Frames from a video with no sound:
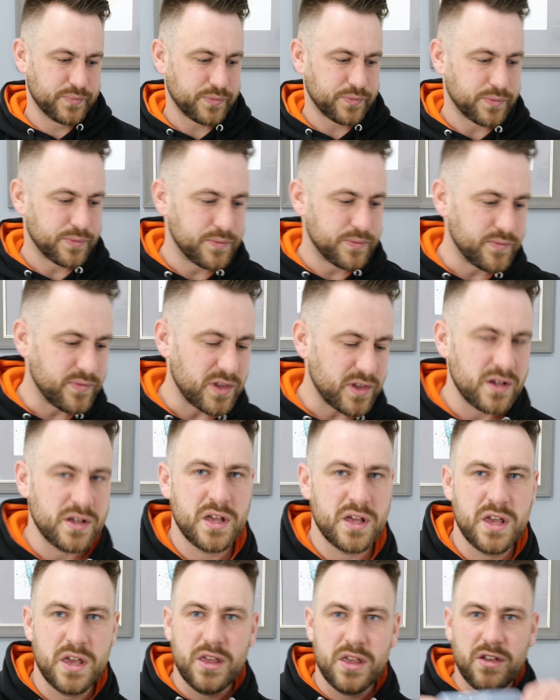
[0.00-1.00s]

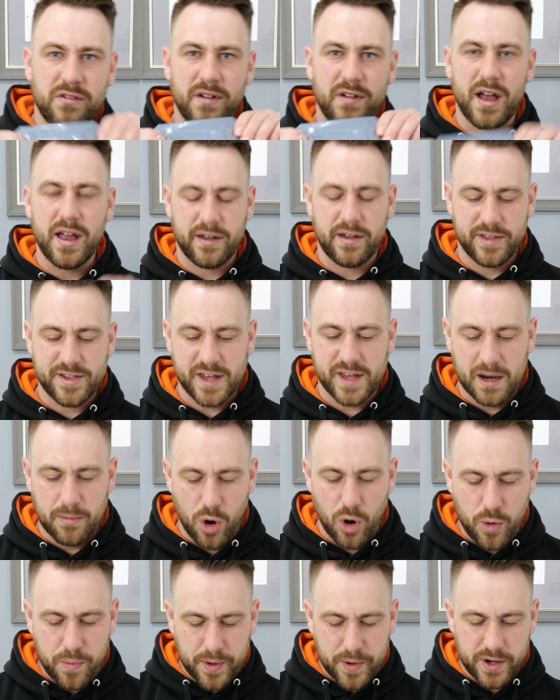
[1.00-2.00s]
Right, let's get them
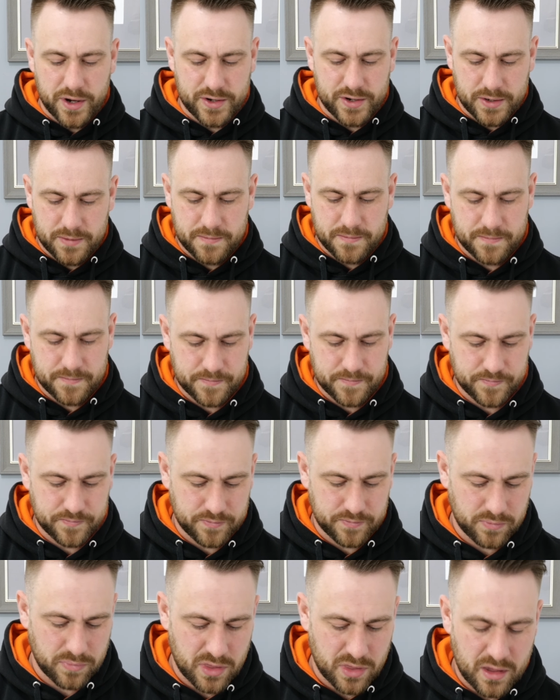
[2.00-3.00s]
opened.
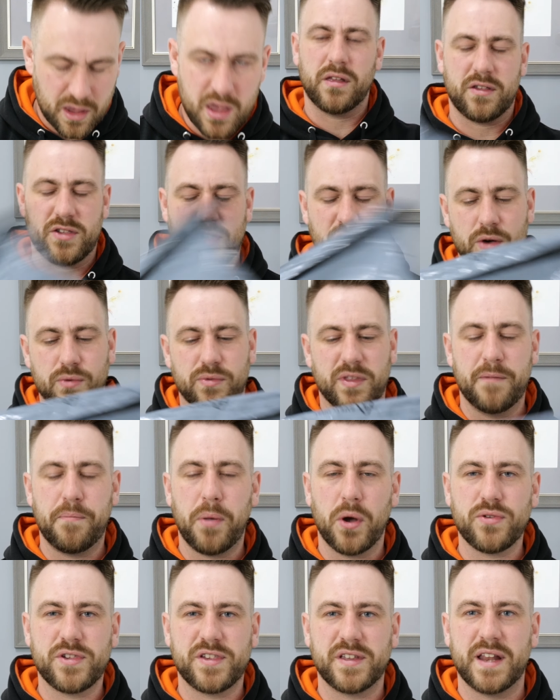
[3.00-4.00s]
So they
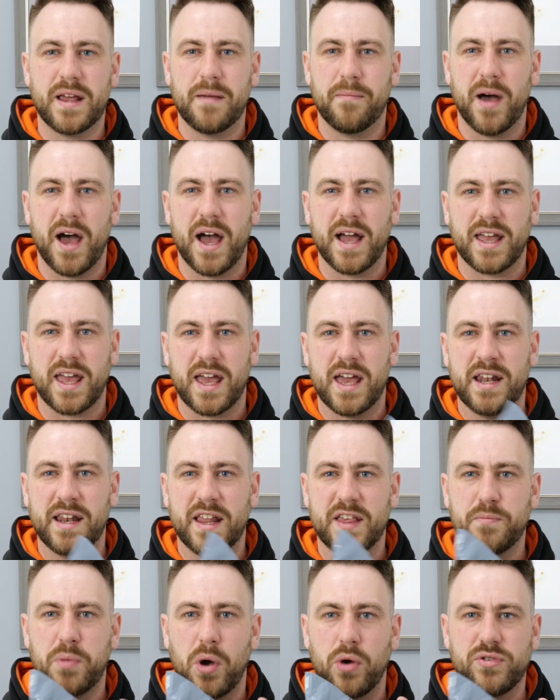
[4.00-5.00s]
posted it back in
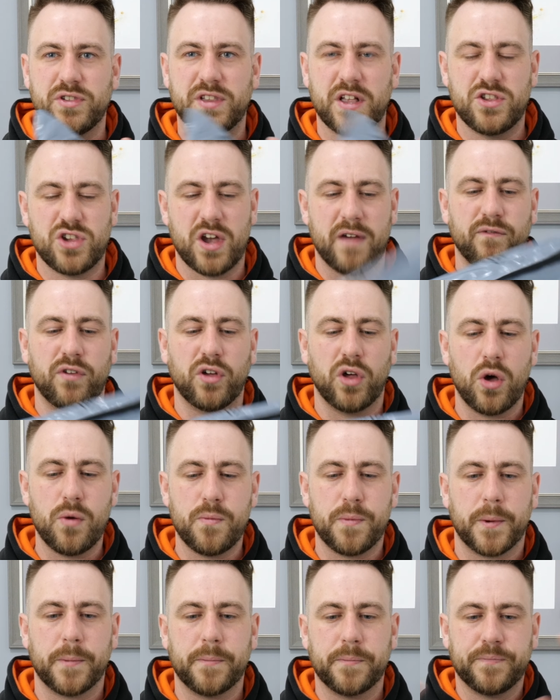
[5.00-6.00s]
this postage envelope.